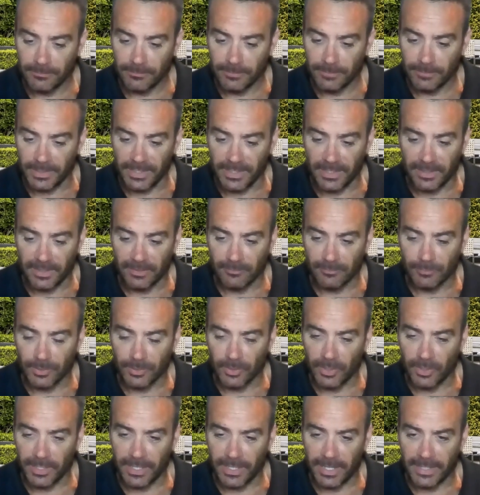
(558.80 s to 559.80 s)
But
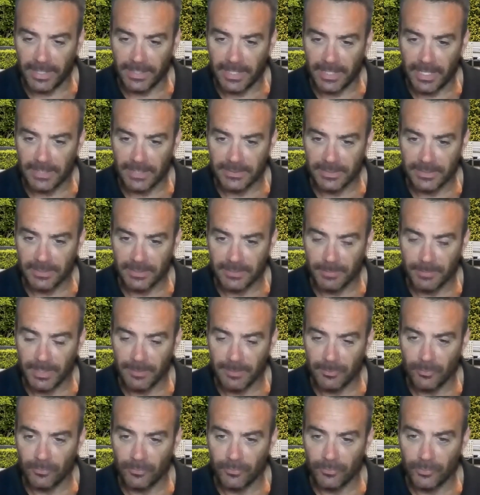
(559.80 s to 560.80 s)
I hate asking
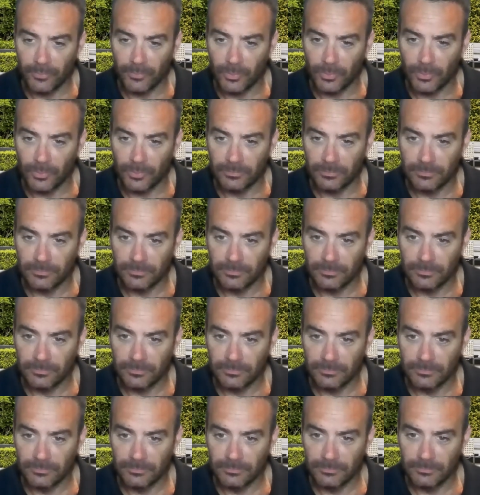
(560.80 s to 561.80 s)
people for
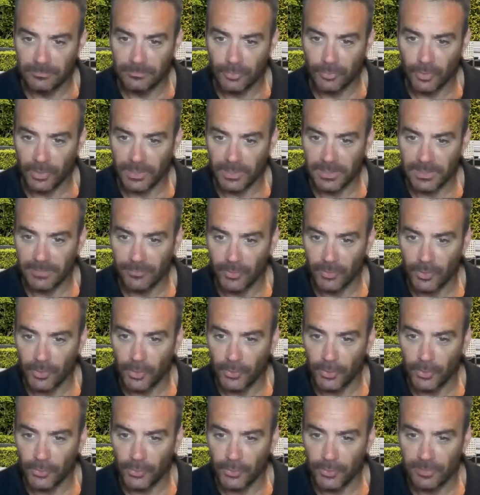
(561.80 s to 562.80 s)
products if I
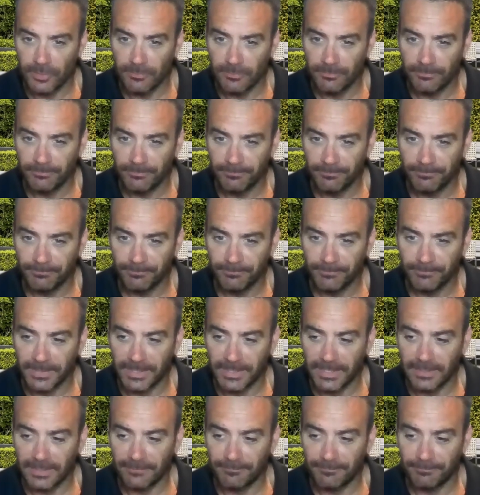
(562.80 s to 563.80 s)
don't use them.
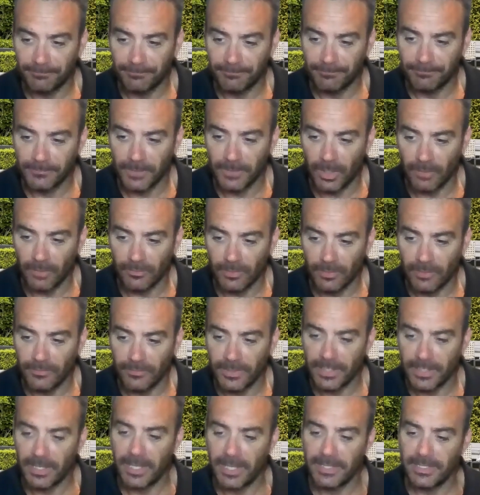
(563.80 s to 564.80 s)
I've
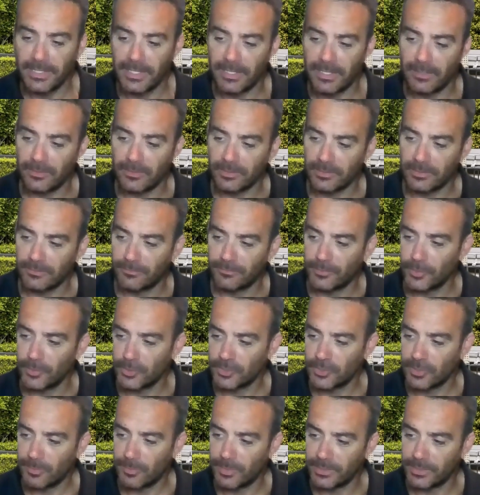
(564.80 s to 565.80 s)
had that the
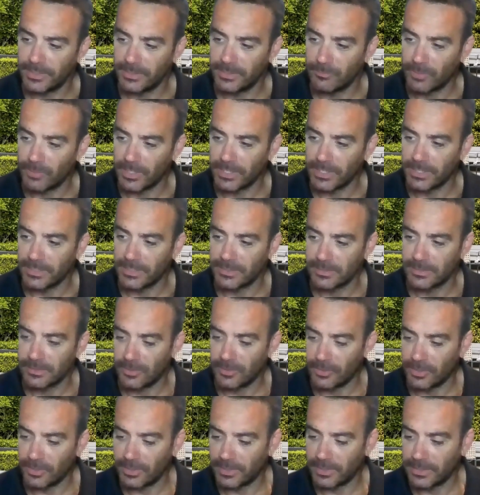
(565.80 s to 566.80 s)
first time I did one of these.
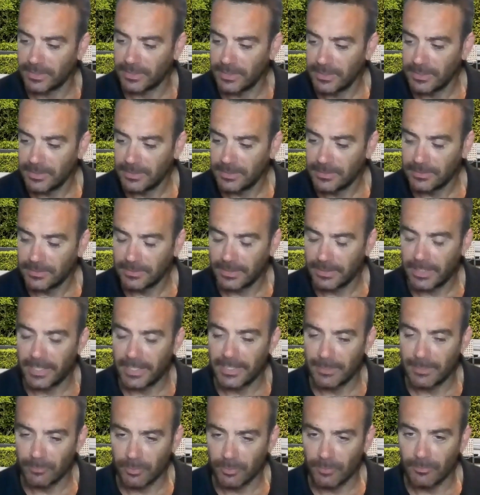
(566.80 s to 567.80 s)
I had
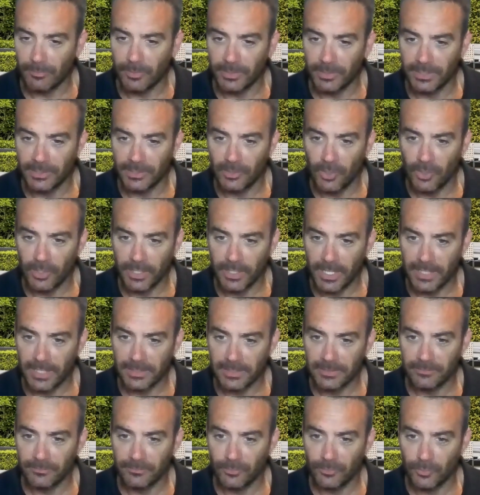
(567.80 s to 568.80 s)
that problem. I didn't like
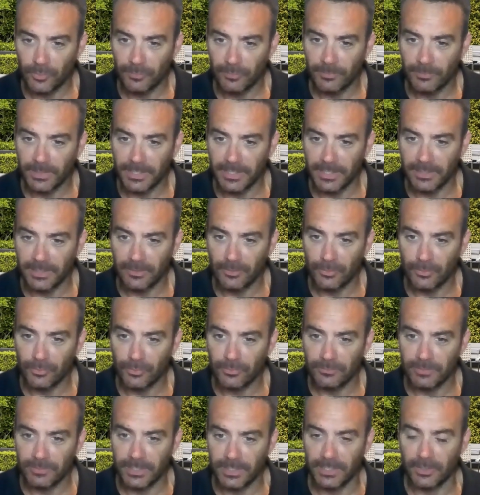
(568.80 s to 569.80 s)
asking for them, and
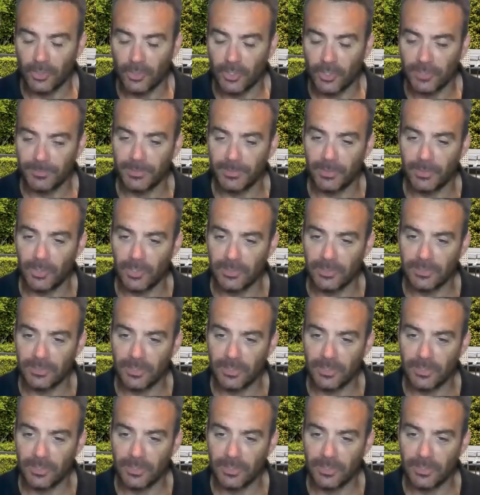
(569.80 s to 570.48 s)
then it cost me a lot.